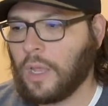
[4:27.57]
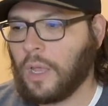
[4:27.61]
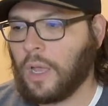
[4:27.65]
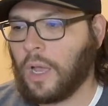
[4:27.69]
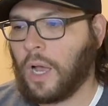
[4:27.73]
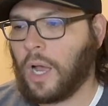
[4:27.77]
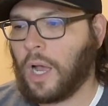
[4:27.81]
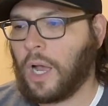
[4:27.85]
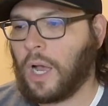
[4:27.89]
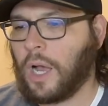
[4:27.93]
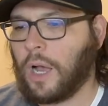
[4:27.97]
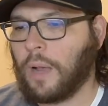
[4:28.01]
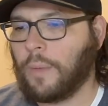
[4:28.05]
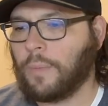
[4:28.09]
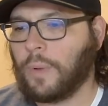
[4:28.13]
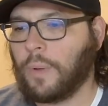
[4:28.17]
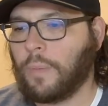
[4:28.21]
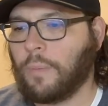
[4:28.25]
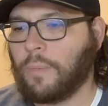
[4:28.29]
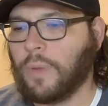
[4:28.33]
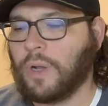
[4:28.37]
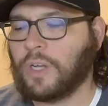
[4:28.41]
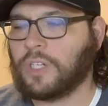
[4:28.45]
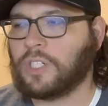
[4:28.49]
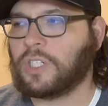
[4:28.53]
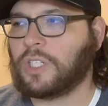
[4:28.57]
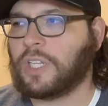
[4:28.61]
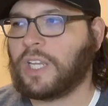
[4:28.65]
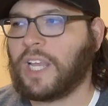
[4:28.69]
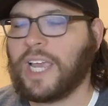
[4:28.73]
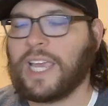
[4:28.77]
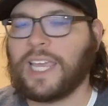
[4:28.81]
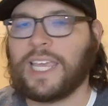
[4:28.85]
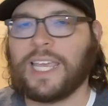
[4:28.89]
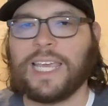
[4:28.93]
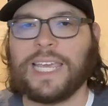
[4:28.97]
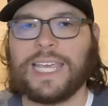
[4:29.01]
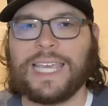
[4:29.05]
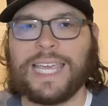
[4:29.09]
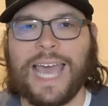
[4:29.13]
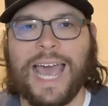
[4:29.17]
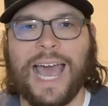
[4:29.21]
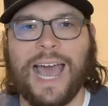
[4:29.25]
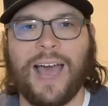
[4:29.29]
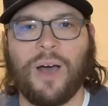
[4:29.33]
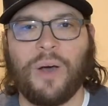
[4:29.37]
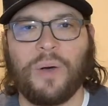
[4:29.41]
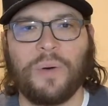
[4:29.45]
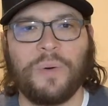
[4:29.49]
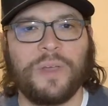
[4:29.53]
Much like
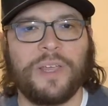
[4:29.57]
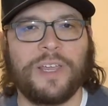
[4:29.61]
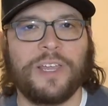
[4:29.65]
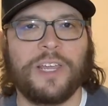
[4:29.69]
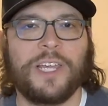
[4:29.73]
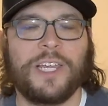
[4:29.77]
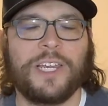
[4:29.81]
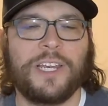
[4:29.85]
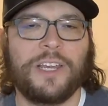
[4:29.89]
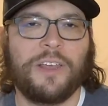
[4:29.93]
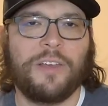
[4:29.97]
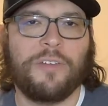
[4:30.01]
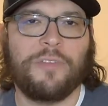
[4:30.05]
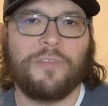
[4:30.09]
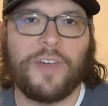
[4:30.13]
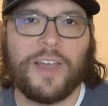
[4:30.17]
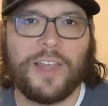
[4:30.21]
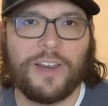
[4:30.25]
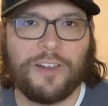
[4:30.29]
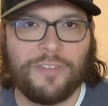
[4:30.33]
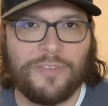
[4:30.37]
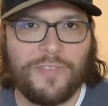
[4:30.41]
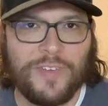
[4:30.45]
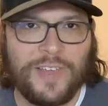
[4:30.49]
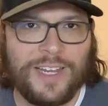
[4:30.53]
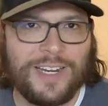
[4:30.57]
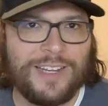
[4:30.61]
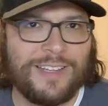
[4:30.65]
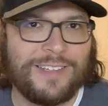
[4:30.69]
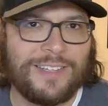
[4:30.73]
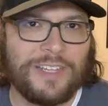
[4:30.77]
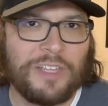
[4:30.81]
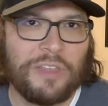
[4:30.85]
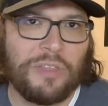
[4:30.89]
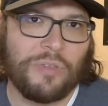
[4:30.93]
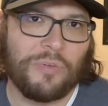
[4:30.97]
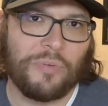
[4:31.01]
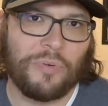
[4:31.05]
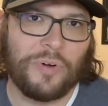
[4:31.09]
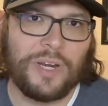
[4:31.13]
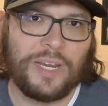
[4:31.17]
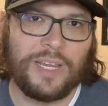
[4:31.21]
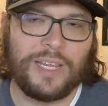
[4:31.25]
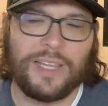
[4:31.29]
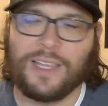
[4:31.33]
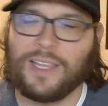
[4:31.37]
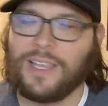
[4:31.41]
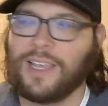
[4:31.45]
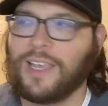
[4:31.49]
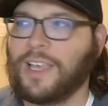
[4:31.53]
Gau in Final Fantasy
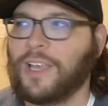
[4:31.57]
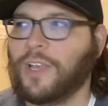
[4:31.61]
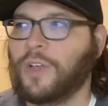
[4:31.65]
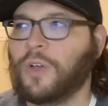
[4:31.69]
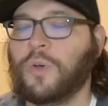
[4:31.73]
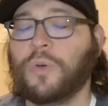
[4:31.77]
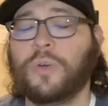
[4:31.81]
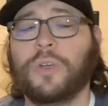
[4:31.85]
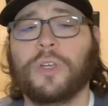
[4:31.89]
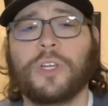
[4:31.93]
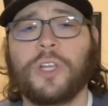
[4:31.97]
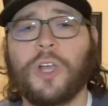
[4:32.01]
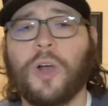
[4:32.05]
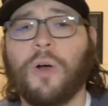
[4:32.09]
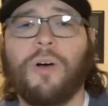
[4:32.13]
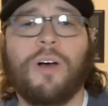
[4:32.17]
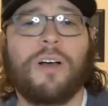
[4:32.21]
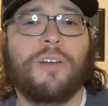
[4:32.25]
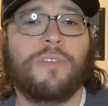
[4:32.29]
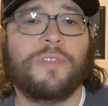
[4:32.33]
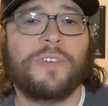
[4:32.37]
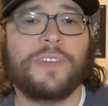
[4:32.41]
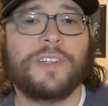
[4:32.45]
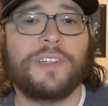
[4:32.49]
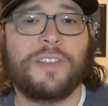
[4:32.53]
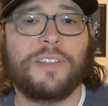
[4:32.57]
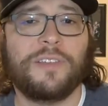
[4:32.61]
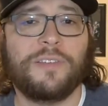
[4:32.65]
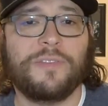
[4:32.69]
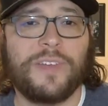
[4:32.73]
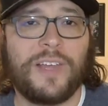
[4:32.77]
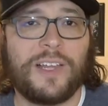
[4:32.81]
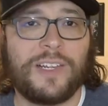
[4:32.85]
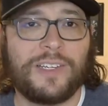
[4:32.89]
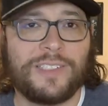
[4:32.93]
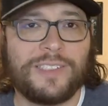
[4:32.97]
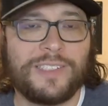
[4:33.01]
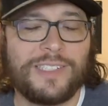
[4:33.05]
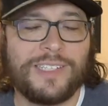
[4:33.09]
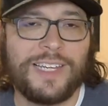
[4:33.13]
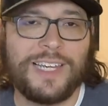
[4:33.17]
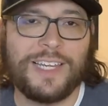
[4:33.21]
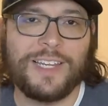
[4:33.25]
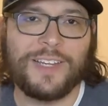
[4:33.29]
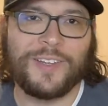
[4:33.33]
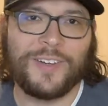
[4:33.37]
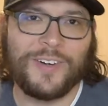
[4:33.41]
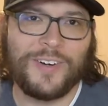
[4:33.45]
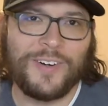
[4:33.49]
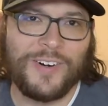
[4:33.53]
III, who could go off into the Veld
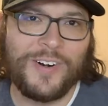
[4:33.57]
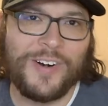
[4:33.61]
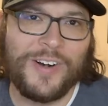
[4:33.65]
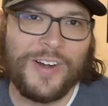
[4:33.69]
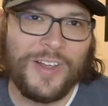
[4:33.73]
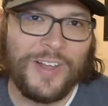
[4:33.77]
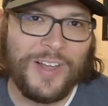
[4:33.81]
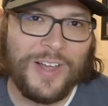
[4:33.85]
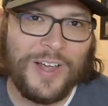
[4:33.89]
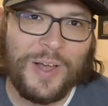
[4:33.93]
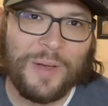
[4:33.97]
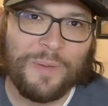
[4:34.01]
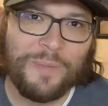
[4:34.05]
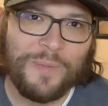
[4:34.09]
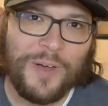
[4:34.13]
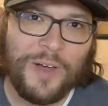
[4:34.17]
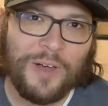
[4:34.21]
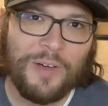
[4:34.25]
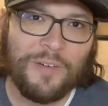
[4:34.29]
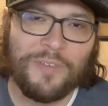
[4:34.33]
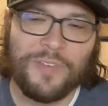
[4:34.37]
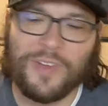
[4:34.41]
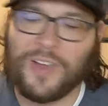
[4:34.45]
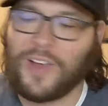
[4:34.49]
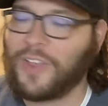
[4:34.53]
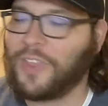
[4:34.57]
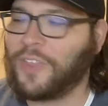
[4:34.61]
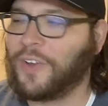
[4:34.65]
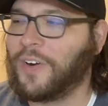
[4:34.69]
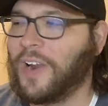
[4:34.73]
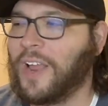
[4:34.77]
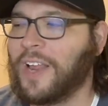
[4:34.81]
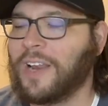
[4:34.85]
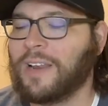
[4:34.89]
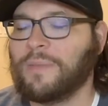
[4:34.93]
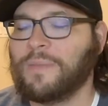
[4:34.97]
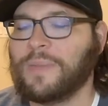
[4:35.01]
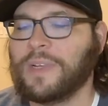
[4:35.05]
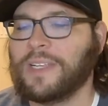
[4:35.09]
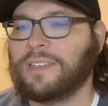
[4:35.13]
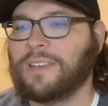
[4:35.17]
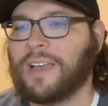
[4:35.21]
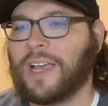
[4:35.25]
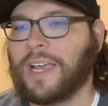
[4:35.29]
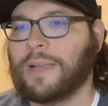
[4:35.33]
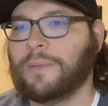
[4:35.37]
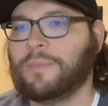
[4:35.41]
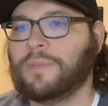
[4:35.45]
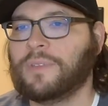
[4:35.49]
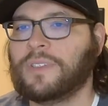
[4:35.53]
and learn of other enemy
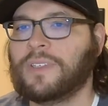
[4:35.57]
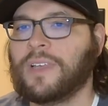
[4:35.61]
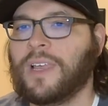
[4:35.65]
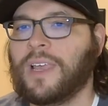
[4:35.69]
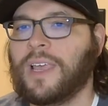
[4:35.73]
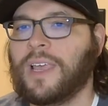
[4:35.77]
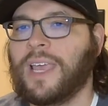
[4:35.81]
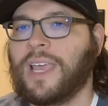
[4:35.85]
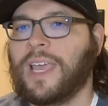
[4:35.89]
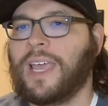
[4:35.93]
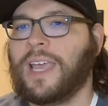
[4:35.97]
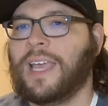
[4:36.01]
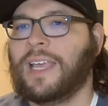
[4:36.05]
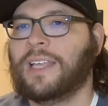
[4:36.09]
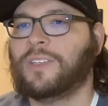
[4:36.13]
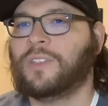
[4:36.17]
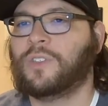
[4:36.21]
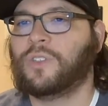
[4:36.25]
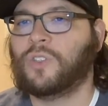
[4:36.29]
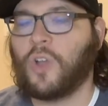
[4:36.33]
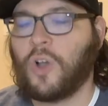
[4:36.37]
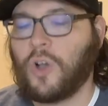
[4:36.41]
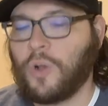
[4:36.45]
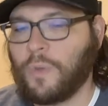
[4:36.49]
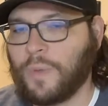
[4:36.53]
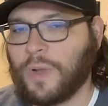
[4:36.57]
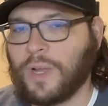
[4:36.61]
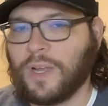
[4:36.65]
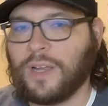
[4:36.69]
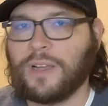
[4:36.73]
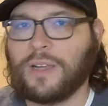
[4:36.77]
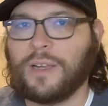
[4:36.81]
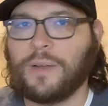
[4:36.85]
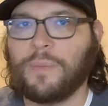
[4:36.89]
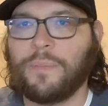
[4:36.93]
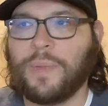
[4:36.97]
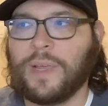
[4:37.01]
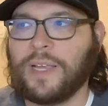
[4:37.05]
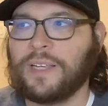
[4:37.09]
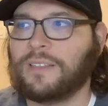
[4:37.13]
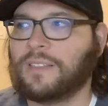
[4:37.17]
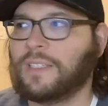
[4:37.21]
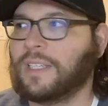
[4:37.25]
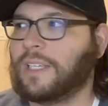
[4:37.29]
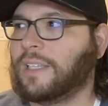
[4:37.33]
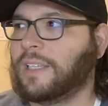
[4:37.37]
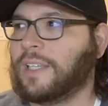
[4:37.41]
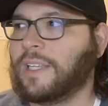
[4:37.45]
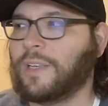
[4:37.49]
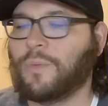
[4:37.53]
types, Soma
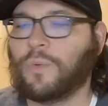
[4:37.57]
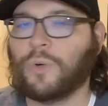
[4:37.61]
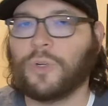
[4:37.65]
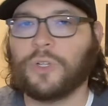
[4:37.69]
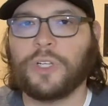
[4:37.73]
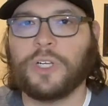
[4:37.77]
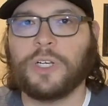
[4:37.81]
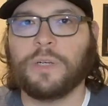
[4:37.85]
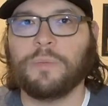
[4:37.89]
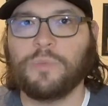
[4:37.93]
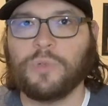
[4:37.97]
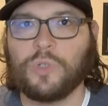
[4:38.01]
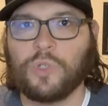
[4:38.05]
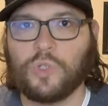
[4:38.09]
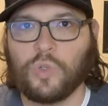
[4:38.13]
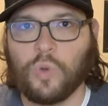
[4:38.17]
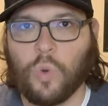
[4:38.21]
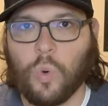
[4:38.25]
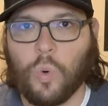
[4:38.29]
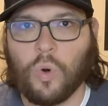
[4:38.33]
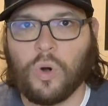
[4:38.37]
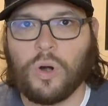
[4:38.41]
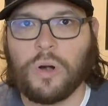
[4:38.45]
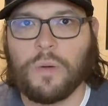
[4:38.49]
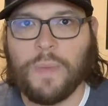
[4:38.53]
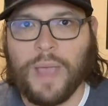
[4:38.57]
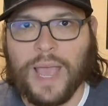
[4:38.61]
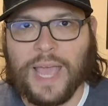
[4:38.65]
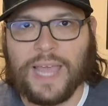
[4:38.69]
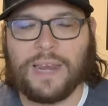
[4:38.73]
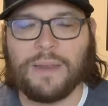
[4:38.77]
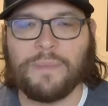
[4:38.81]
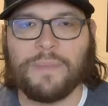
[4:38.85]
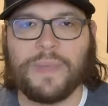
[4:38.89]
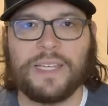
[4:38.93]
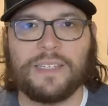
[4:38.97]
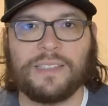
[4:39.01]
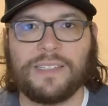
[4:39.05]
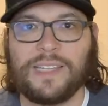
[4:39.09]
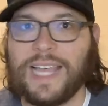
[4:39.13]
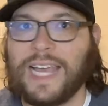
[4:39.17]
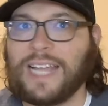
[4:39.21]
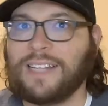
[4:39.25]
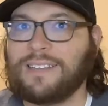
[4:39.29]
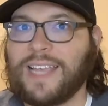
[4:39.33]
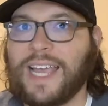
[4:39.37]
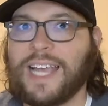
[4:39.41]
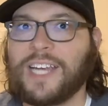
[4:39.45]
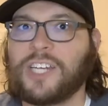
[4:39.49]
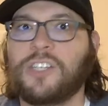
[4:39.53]
basically will absorb enemies. And
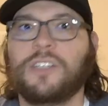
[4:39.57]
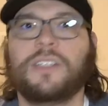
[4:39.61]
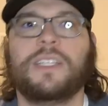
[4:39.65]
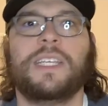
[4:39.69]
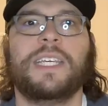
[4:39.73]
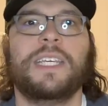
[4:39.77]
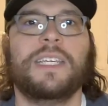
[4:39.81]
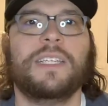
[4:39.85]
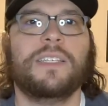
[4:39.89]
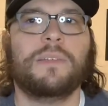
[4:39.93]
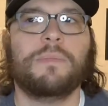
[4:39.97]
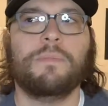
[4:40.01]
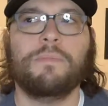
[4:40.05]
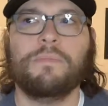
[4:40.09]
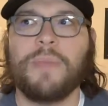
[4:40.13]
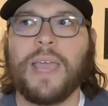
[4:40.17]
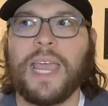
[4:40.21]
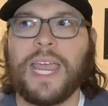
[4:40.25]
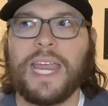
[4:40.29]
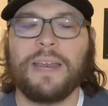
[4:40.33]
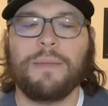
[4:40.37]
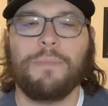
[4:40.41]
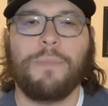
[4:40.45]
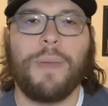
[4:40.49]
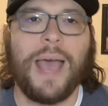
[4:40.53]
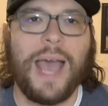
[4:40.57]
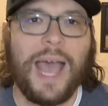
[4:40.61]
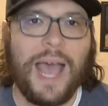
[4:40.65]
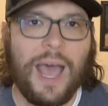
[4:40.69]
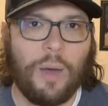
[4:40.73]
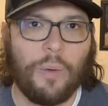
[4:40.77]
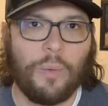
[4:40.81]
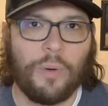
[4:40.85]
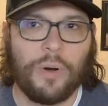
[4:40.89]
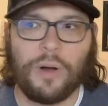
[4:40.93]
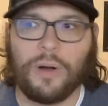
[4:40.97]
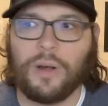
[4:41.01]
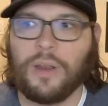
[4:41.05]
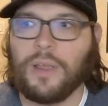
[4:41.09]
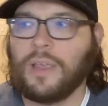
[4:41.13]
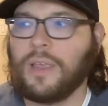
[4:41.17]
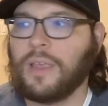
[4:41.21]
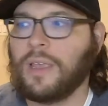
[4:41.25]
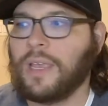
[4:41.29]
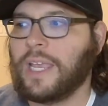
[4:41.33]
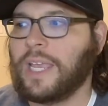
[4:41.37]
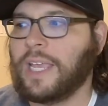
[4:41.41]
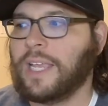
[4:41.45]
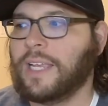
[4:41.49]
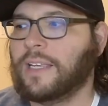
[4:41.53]
that's actually his main power,
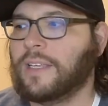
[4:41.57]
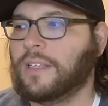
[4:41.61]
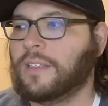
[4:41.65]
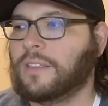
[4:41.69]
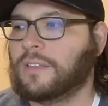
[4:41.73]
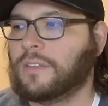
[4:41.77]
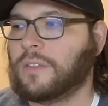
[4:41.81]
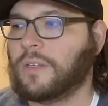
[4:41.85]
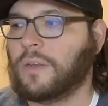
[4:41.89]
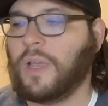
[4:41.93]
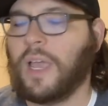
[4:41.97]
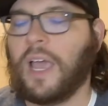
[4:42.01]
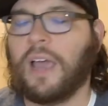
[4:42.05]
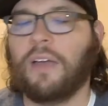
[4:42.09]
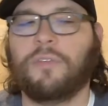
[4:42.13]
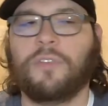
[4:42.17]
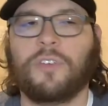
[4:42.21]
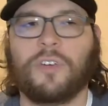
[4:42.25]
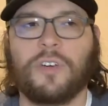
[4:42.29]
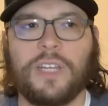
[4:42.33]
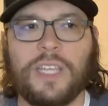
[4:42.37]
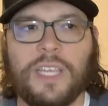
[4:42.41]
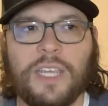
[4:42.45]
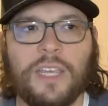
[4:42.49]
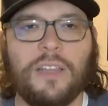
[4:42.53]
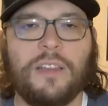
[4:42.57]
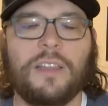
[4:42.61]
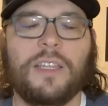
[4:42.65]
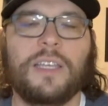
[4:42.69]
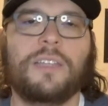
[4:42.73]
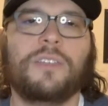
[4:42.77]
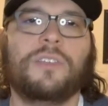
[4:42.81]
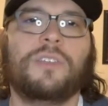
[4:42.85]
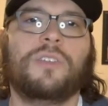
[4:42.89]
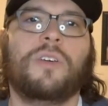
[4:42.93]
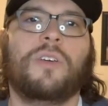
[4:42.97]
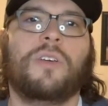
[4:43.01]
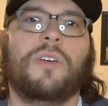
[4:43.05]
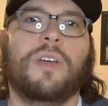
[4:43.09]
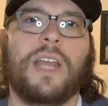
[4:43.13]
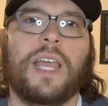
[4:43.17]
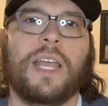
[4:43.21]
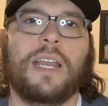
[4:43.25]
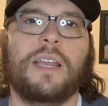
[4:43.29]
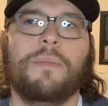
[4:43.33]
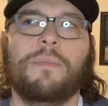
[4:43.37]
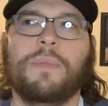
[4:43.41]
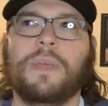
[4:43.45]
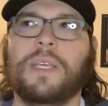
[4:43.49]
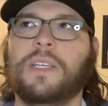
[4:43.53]
is after killing certain
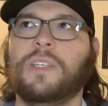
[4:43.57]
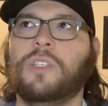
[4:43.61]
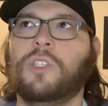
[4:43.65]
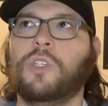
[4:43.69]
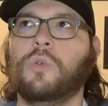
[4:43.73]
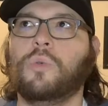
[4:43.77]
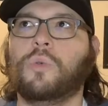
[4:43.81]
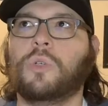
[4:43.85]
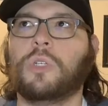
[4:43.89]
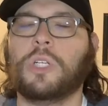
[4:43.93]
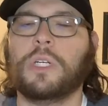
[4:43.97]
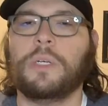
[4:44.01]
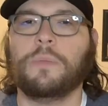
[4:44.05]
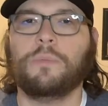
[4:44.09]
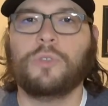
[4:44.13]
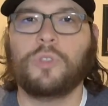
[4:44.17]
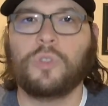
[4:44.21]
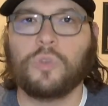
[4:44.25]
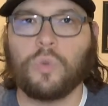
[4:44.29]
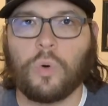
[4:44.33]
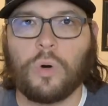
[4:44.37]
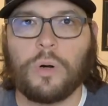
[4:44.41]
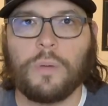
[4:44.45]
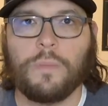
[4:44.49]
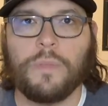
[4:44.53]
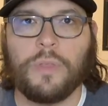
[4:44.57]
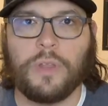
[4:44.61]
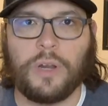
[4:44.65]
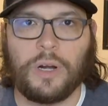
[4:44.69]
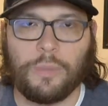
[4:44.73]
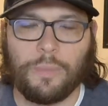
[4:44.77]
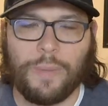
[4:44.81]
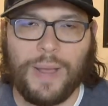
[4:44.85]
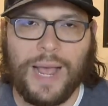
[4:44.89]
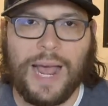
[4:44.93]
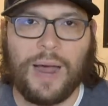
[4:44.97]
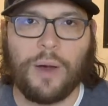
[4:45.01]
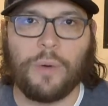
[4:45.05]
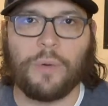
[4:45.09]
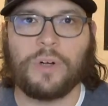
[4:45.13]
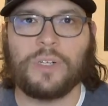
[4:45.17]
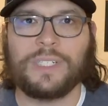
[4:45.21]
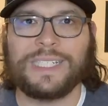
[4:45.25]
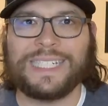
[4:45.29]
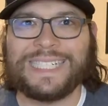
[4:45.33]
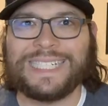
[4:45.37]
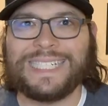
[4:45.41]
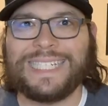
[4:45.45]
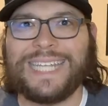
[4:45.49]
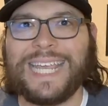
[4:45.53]
enemies, you will absorb their powers
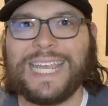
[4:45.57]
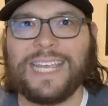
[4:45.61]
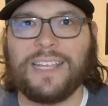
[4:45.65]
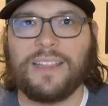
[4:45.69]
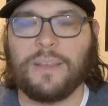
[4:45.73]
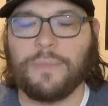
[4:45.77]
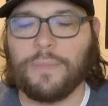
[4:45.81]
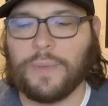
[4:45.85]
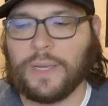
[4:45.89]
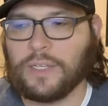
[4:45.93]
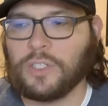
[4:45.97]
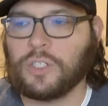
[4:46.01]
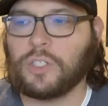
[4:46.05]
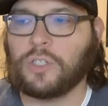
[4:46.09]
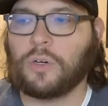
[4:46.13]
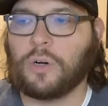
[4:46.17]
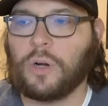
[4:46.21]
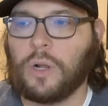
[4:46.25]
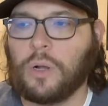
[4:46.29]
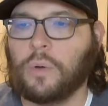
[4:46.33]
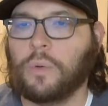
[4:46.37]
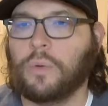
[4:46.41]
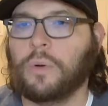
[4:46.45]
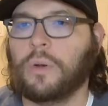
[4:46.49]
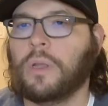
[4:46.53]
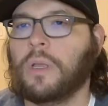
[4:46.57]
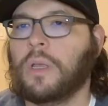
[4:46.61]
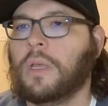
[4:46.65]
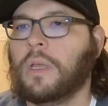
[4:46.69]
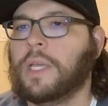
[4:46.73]
and take them as your own.